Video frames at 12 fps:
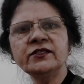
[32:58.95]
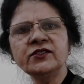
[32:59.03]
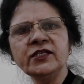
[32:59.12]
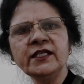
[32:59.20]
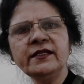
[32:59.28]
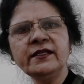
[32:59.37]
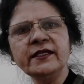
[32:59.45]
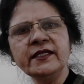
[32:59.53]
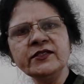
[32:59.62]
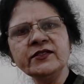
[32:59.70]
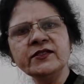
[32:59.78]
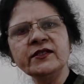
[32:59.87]
chill
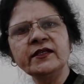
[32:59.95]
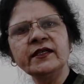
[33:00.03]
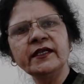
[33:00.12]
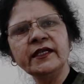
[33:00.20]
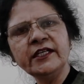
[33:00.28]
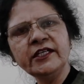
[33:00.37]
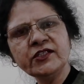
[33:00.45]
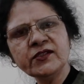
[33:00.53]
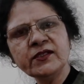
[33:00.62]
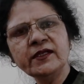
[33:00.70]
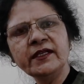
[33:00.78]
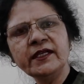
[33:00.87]
is its
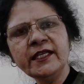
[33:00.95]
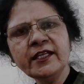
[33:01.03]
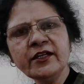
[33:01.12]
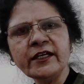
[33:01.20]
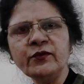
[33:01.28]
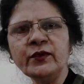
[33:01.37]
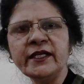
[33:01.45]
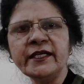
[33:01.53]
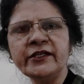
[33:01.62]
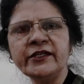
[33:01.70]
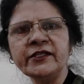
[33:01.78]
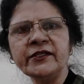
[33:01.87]

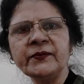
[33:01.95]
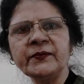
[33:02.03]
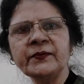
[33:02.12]
irregularity